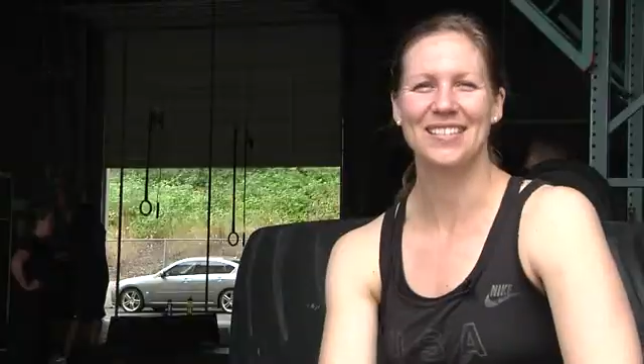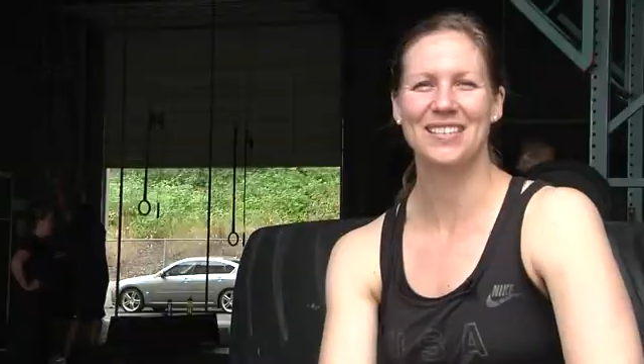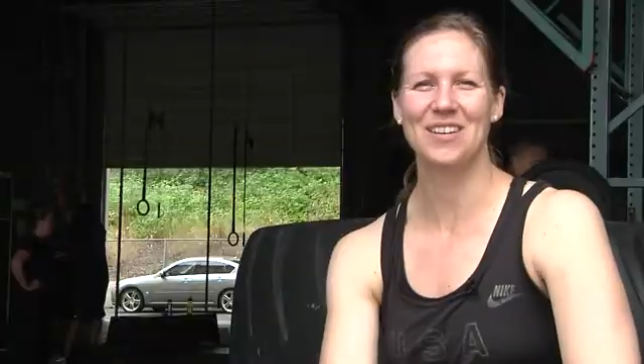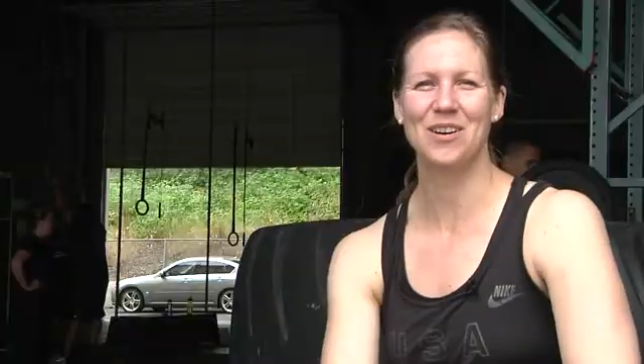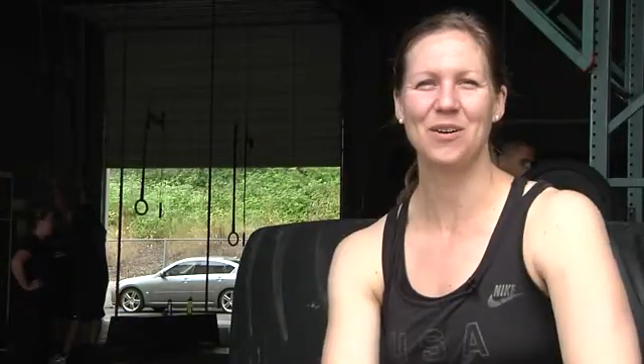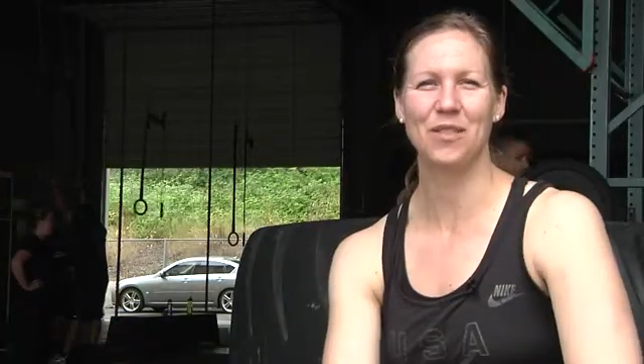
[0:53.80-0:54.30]

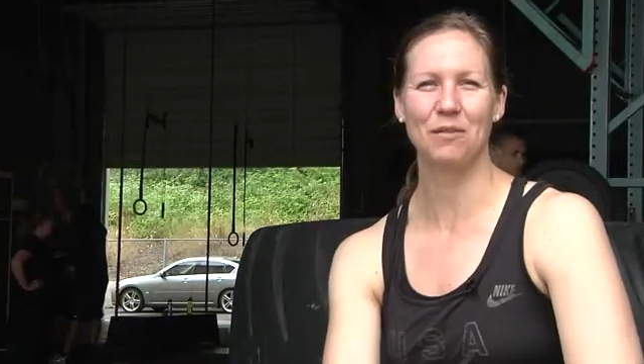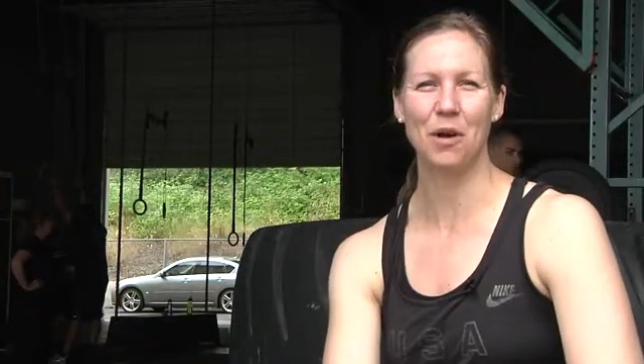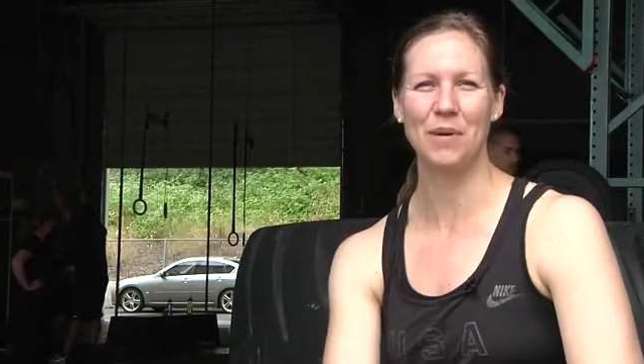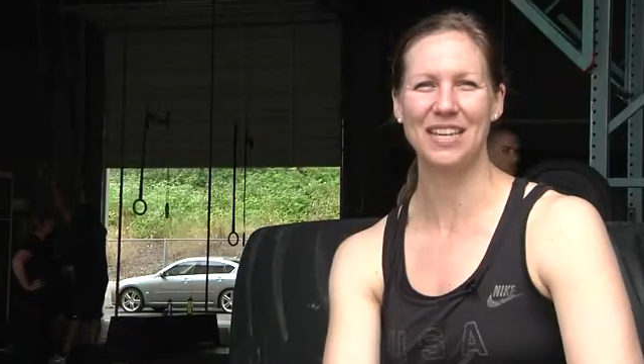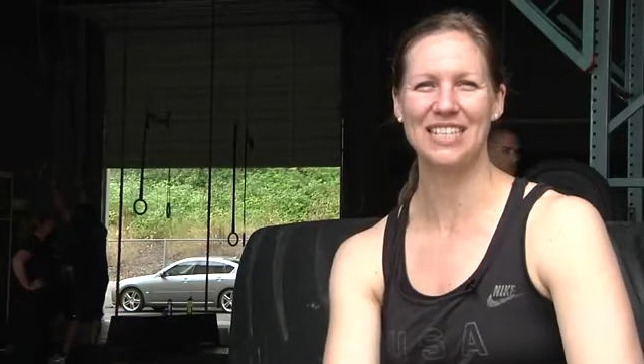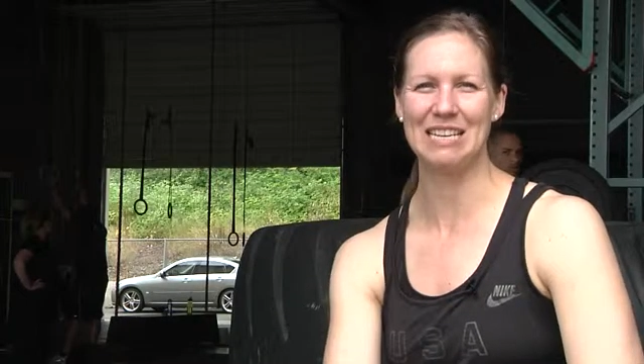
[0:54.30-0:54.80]
So the
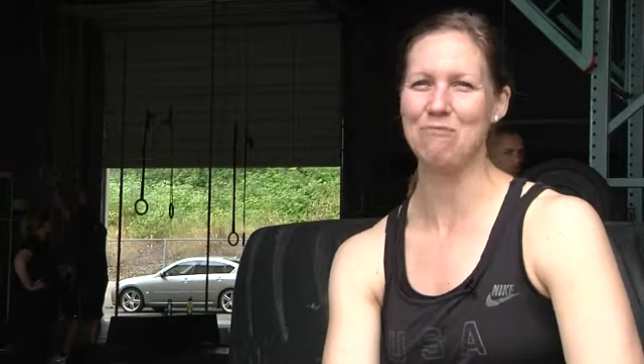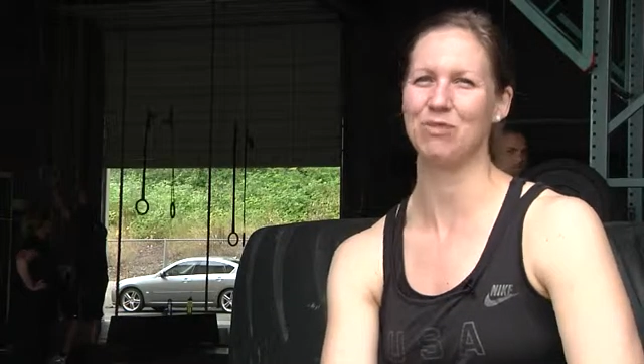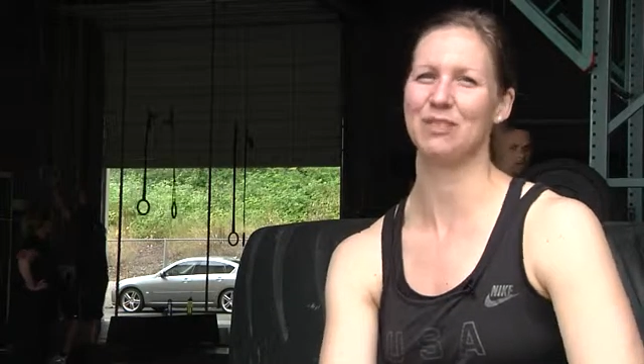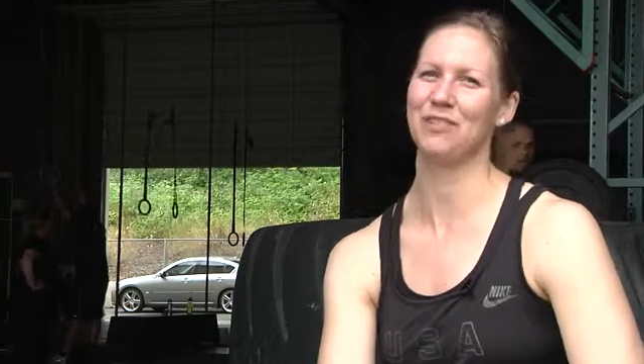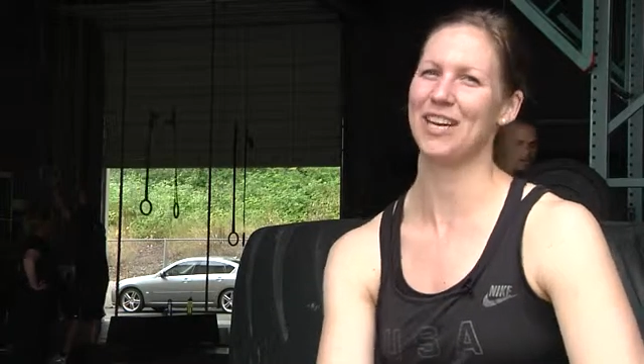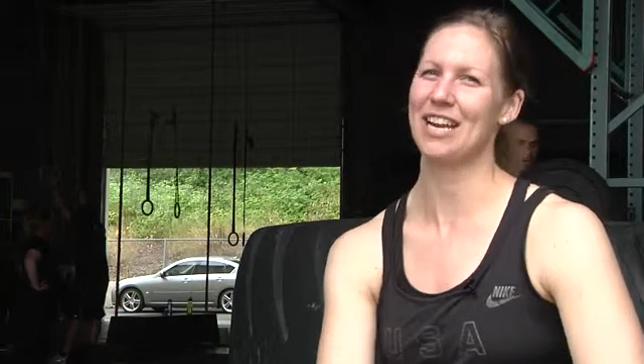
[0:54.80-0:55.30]
rowing team
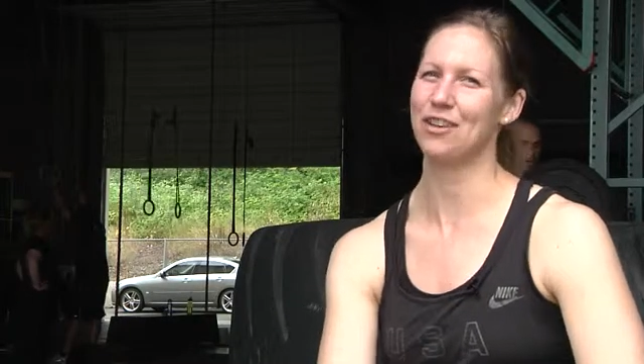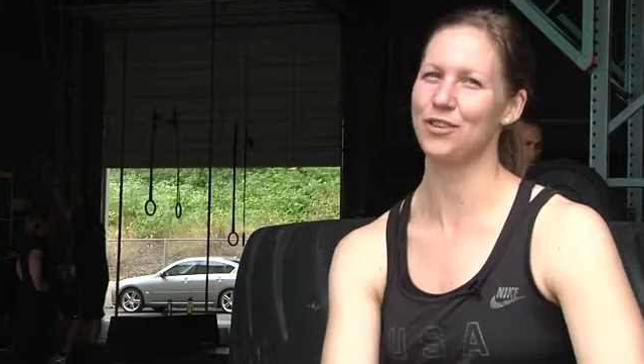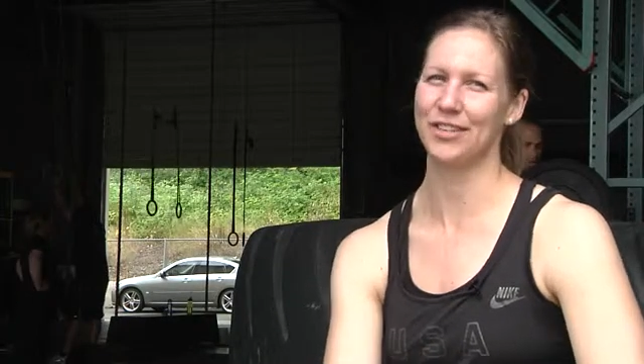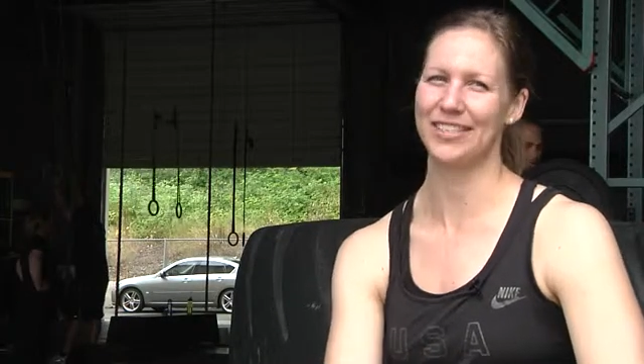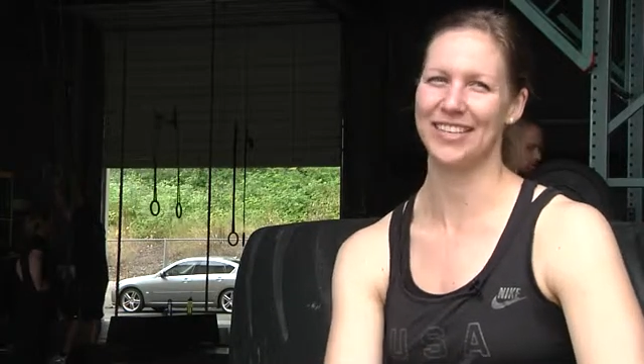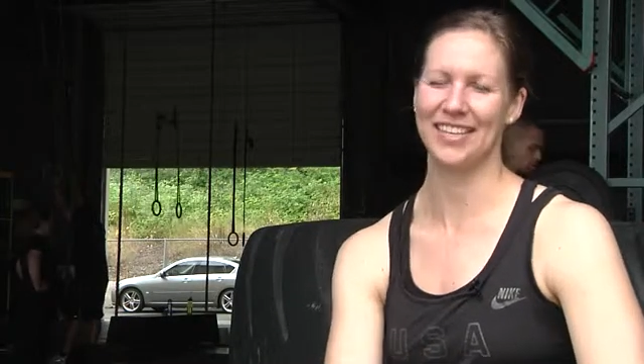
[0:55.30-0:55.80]
was very
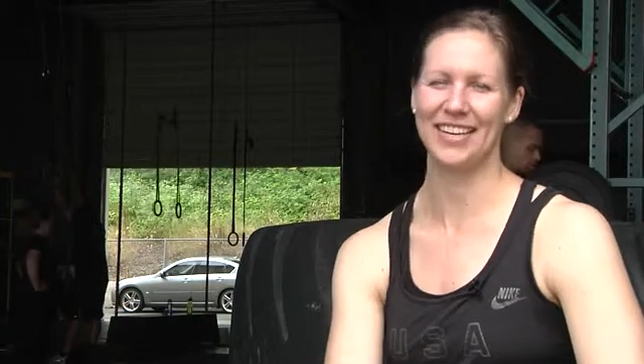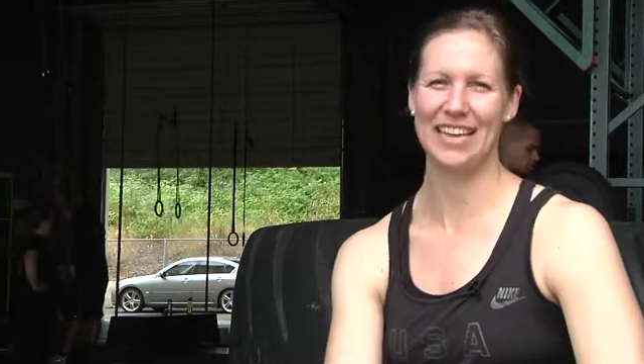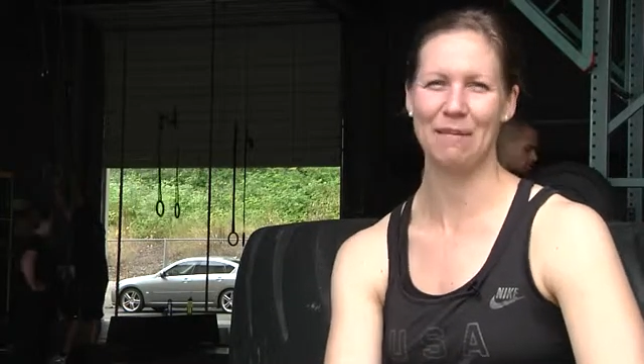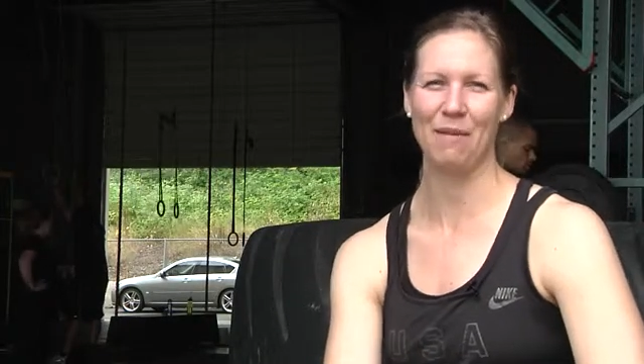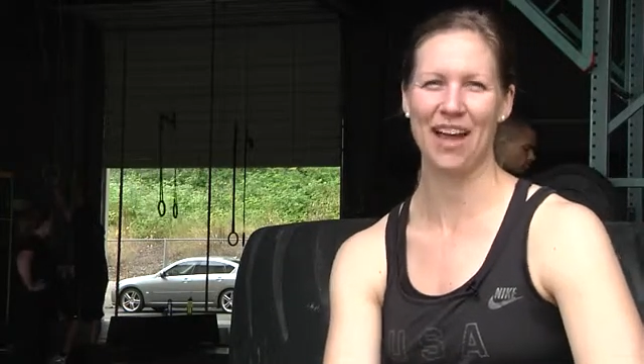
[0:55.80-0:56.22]
interested in